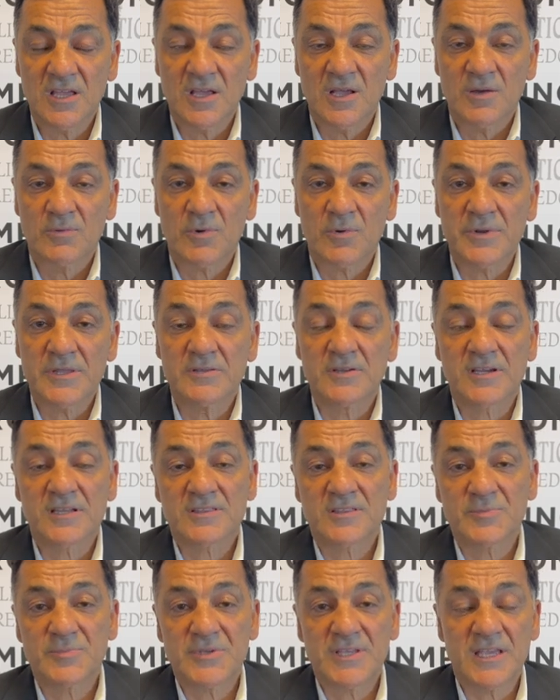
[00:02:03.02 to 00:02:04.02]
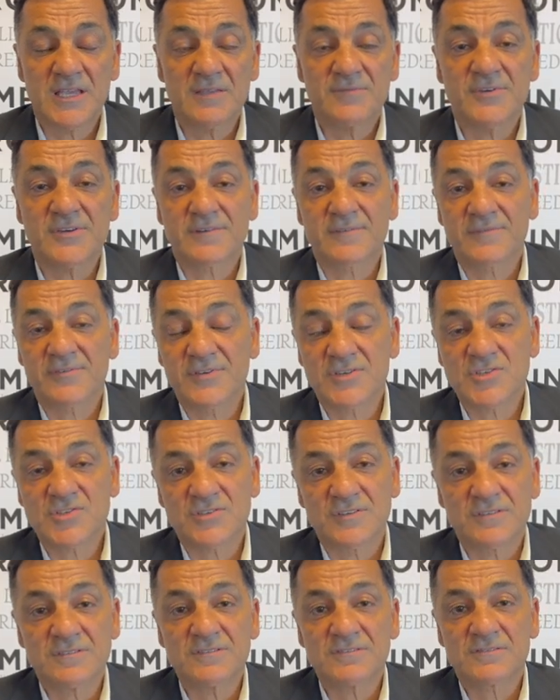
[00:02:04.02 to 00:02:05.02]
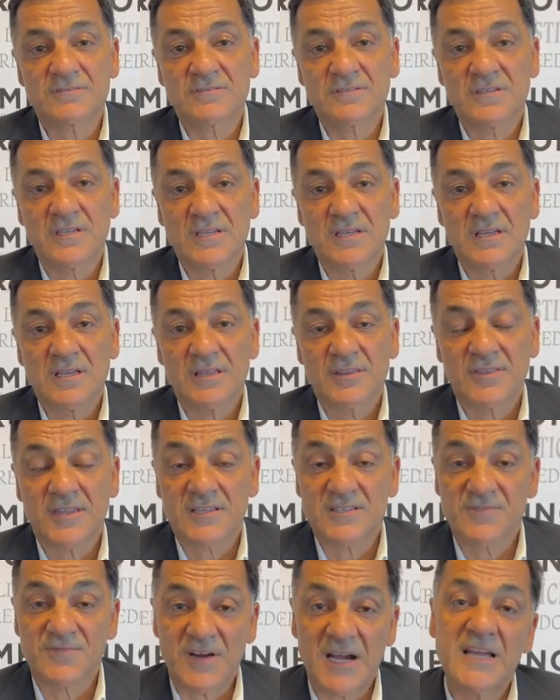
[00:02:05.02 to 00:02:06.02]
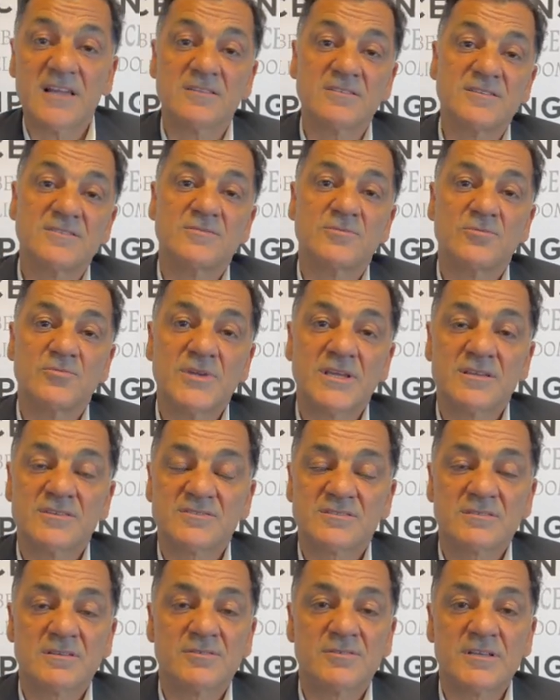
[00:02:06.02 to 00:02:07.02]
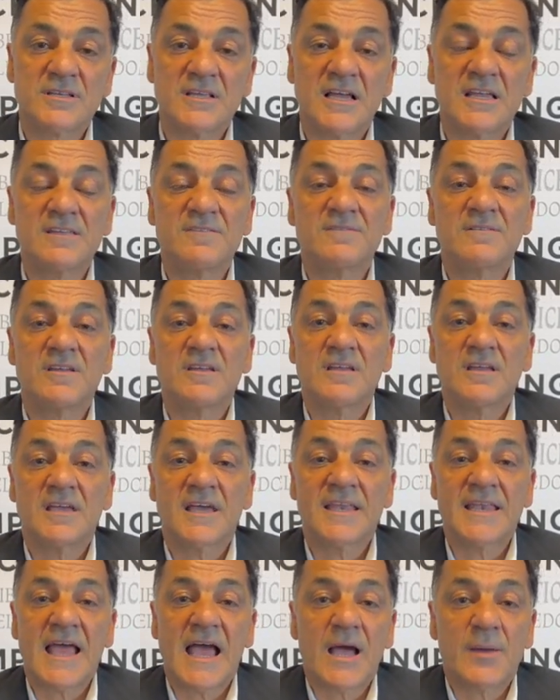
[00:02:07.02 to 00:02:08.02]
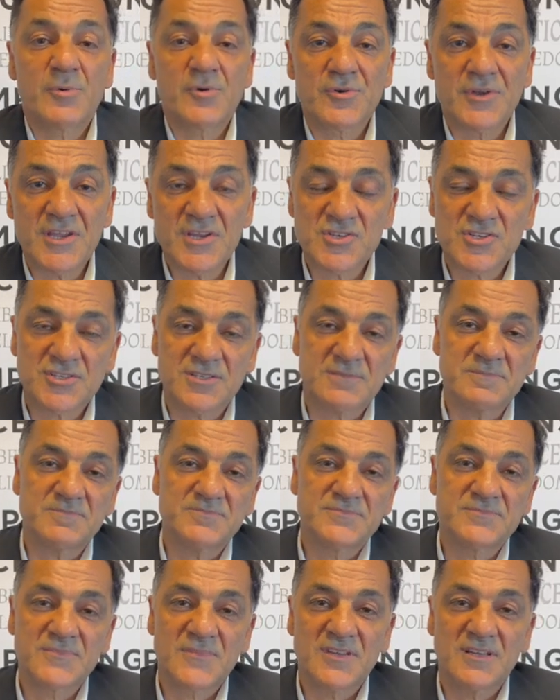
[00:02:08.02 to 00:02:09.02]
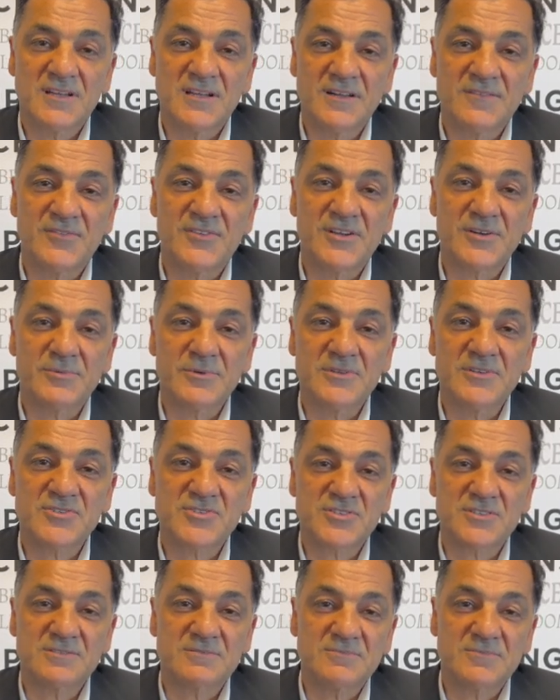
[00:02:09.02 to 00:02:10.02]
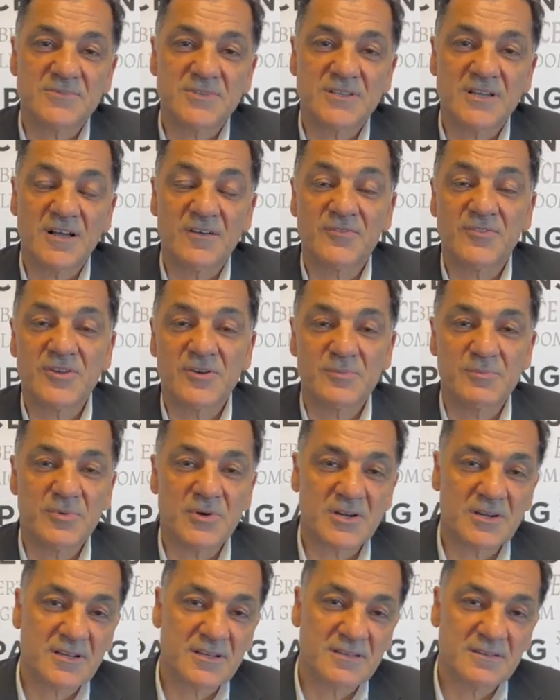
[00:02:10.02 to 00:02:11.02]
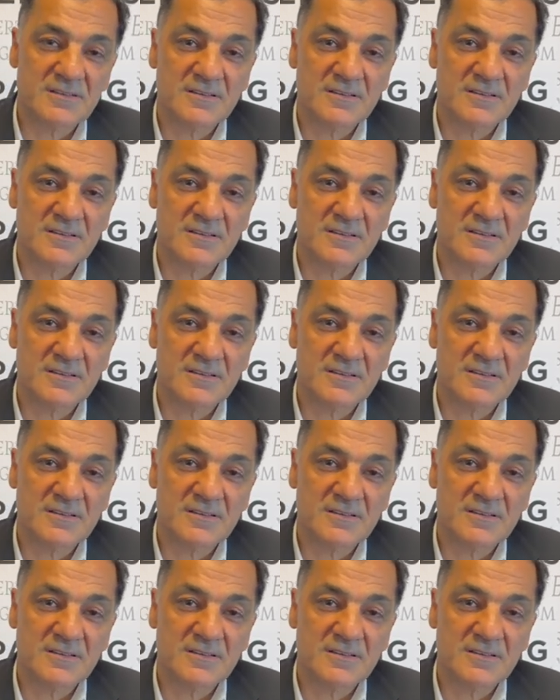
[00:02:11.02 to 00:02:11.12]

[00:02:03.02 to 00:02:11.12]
When we look at the behavior of Christians that's violent, we consider it an aberration of their religion, of their book.